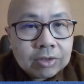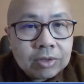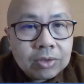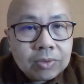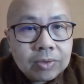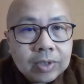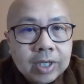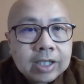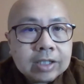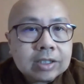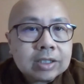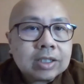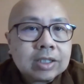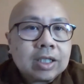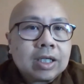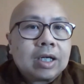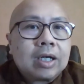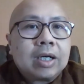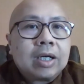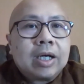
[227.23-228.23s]
U.S.
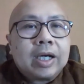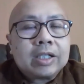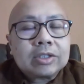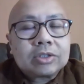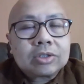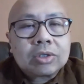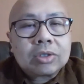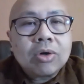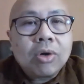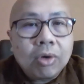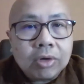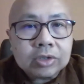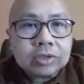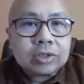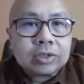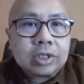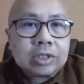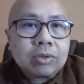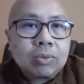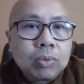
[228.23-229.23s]
As the
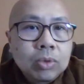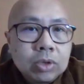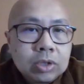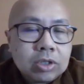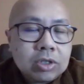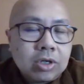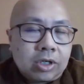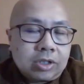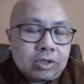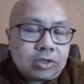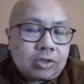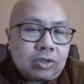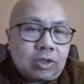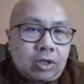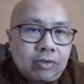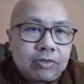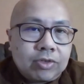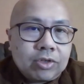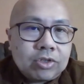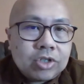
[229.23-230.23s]
cause, as the root cause
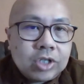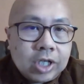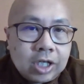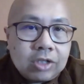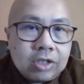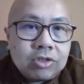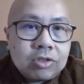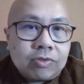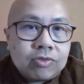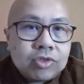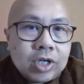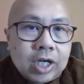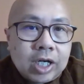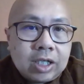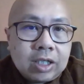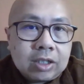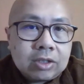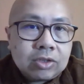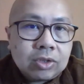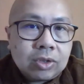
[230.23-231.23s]
of the challenge of
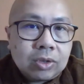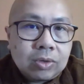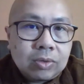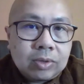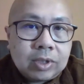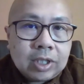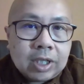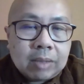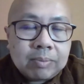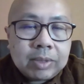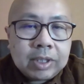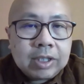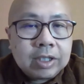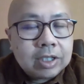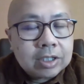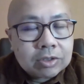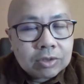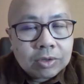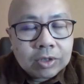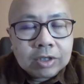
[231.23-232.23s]
China. So, but
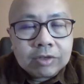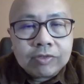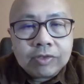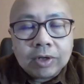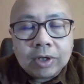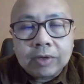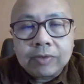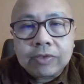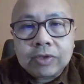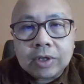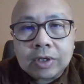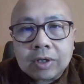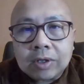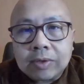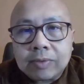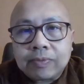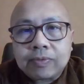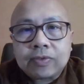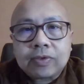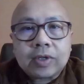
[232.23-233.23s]
it is only for
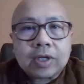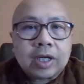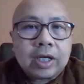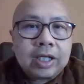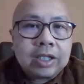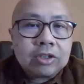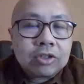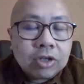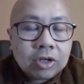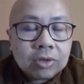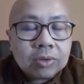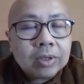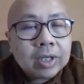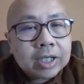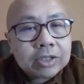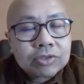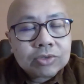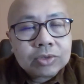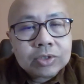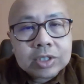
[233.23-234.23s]
the internal
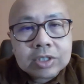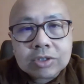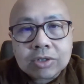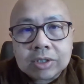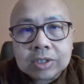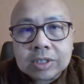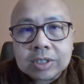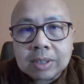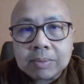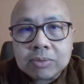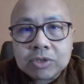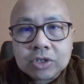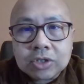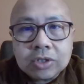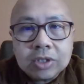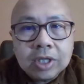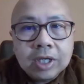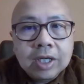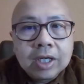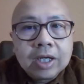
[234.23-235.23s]
nationalist
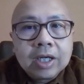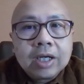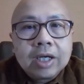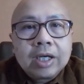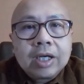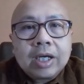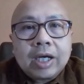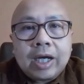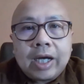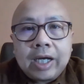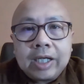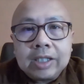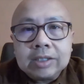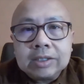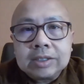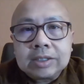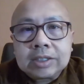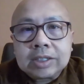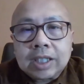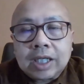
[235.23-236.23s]
consumption,
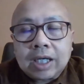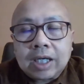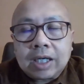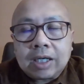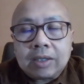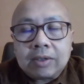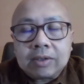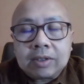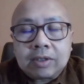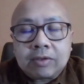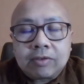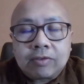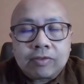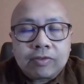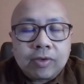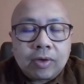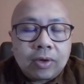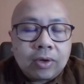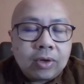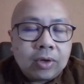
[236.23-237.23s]
and
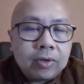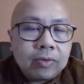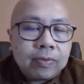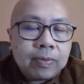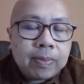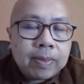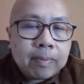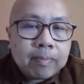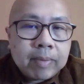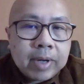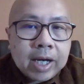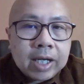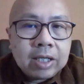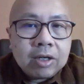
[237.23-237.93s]
for the many